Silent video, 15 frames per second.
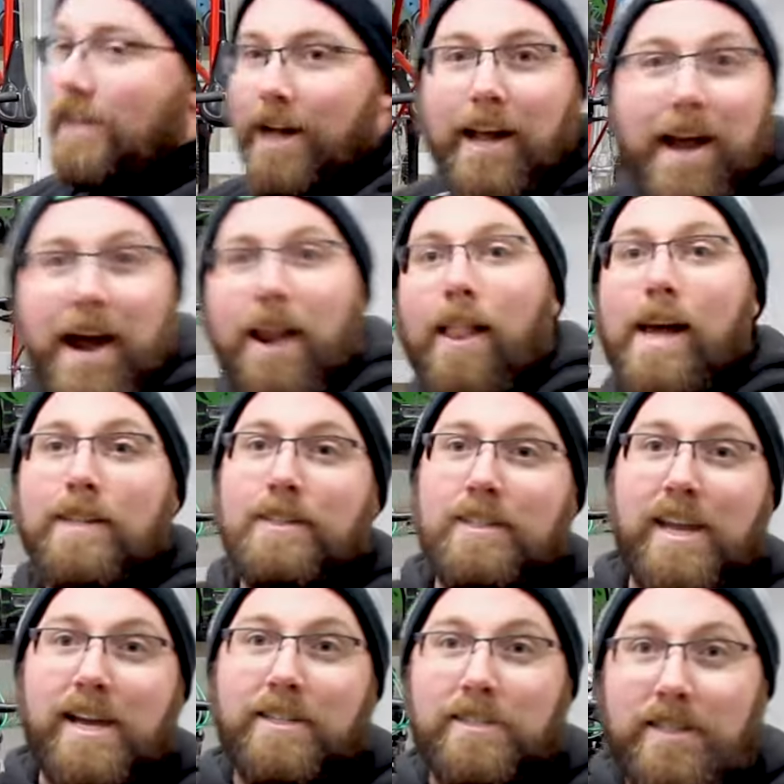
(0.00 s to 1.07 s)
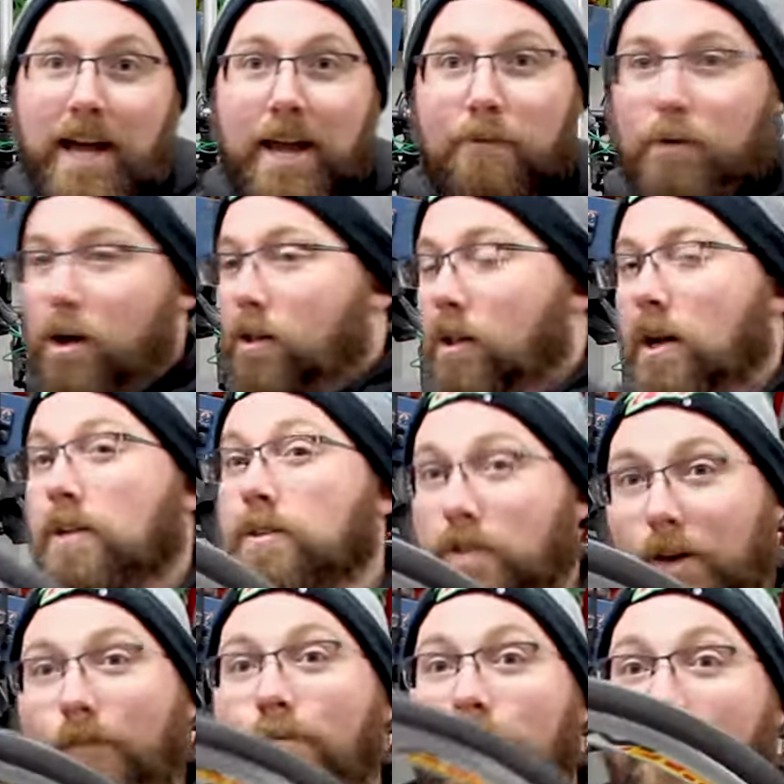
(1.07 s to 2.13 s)
I kind of like the tan sidewall look.
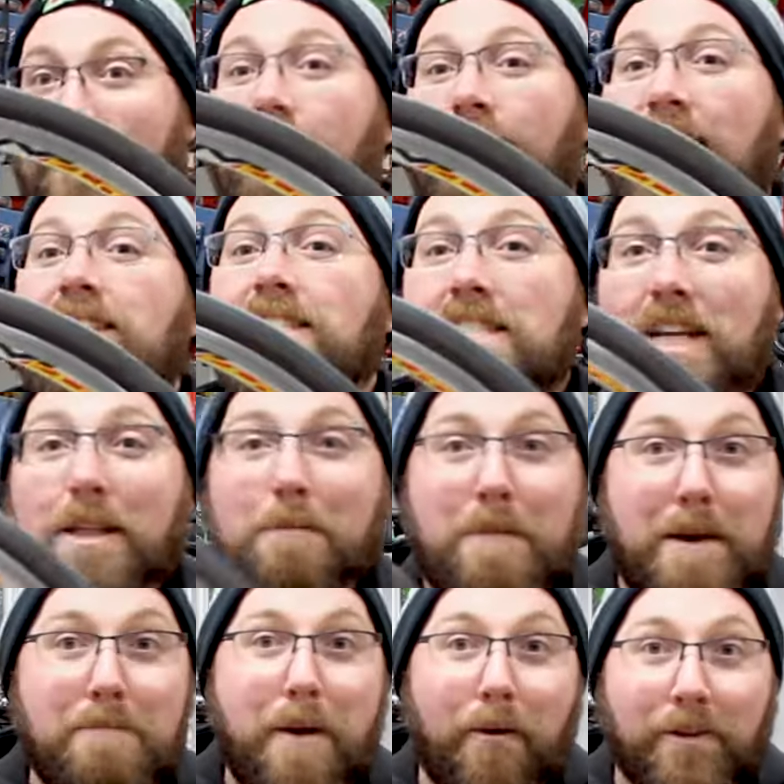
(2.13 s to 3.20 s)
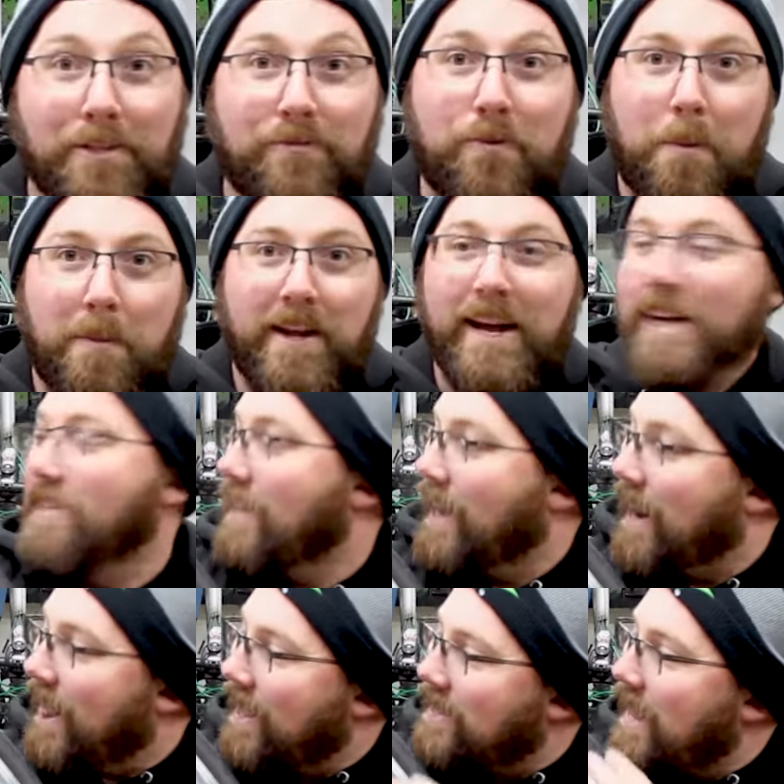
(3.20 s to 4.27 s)
So that's another big bonus for me. It has
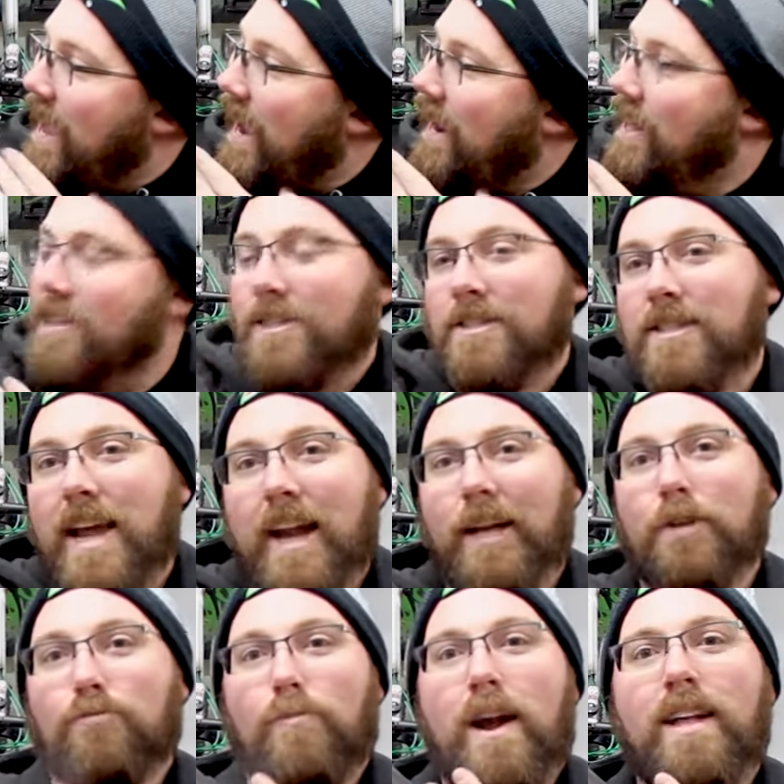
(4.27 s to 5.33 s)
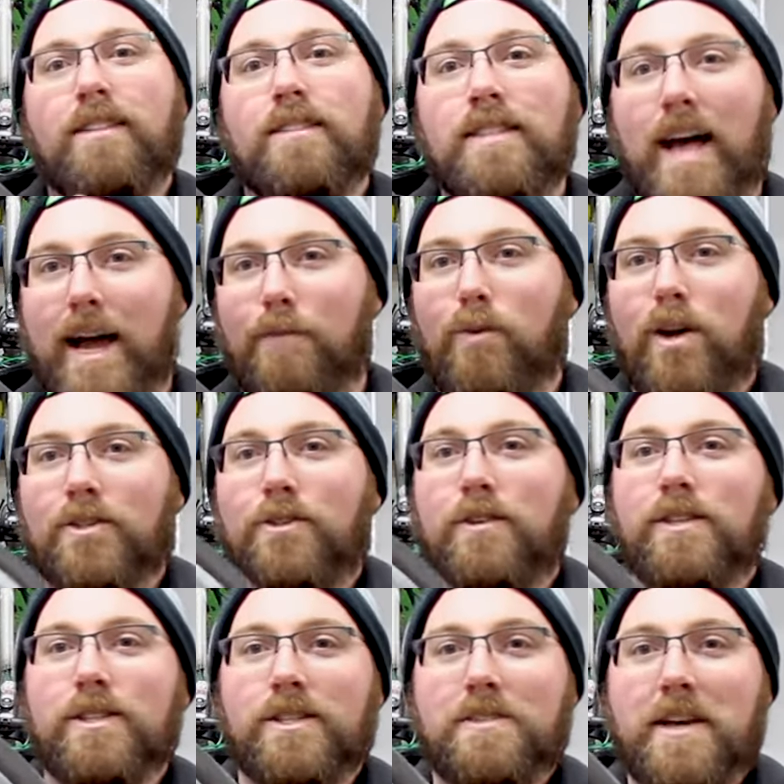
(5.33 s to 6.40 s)
kind of that tannish red sidewall
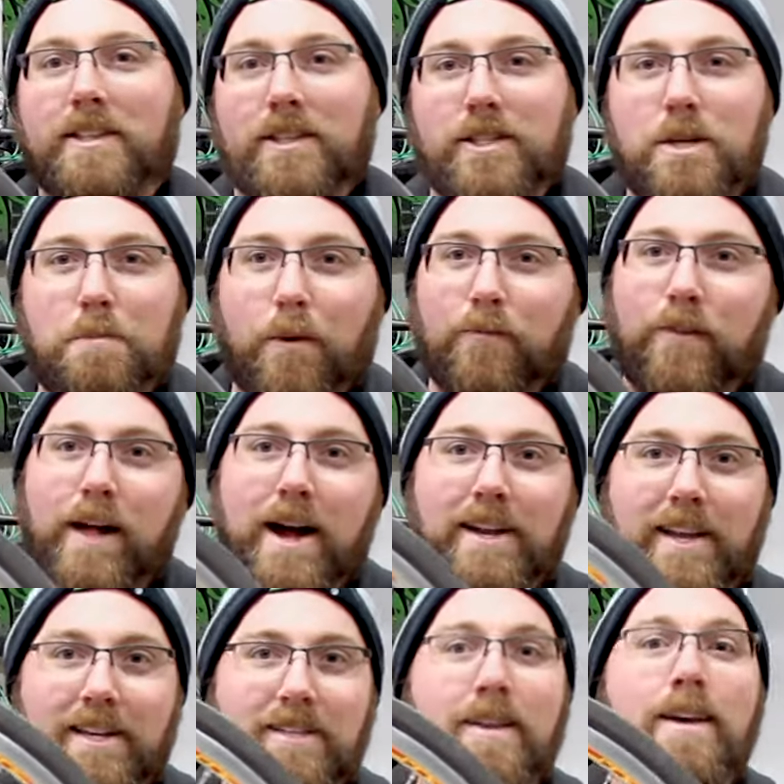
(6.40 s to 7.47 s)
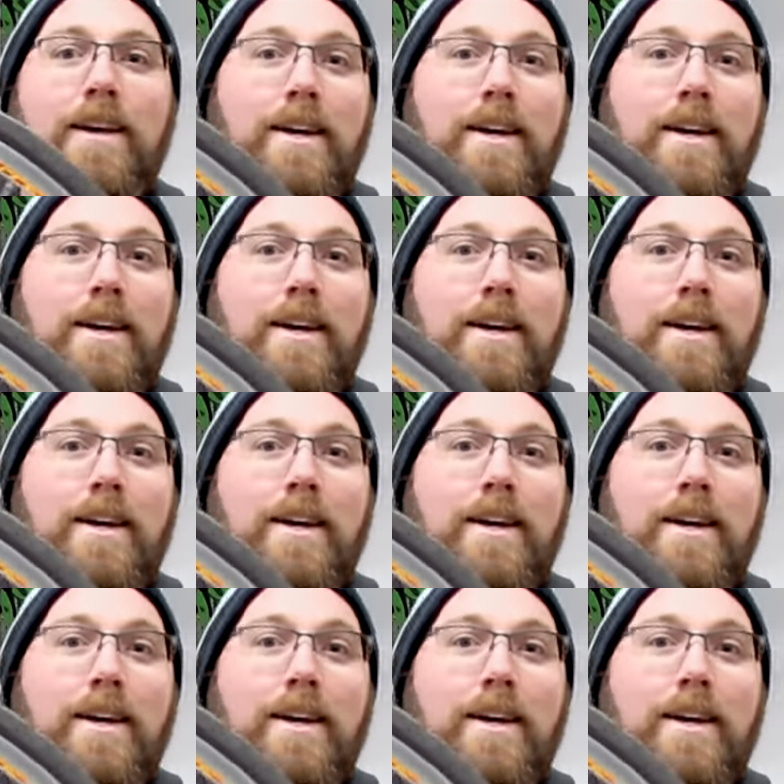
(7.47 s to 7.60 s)
to it, just like the Superfly does.